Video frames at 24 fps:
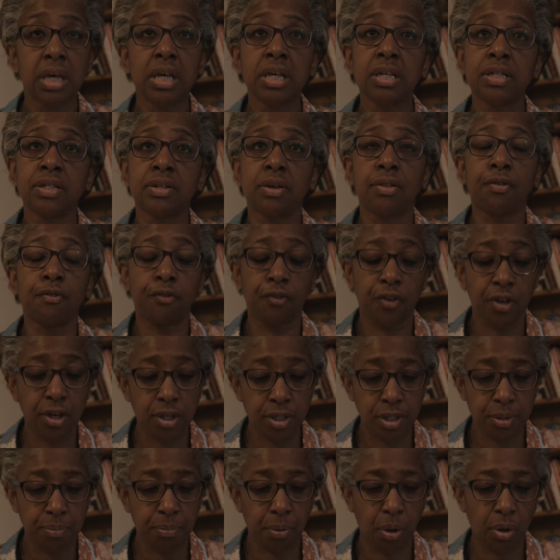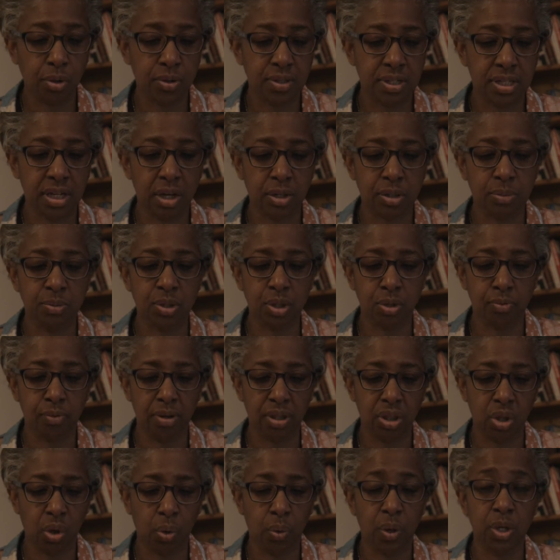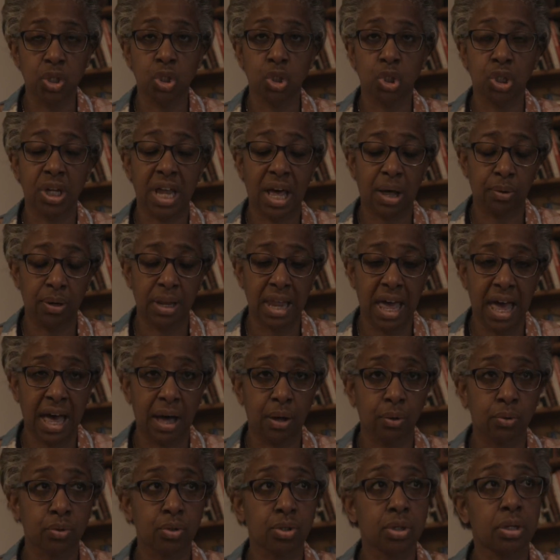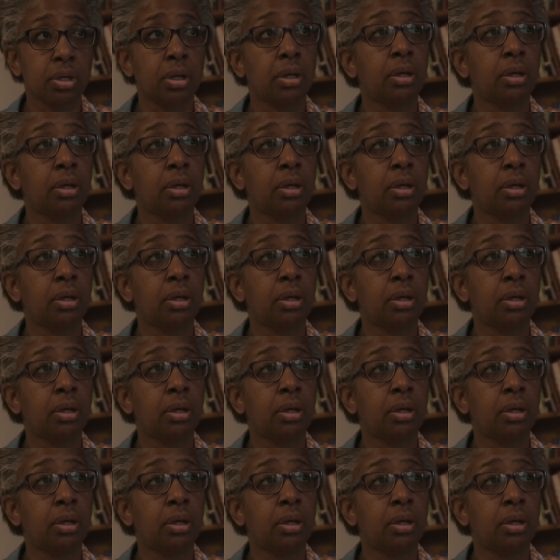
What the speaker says: So the first box tells them to read the question out loud.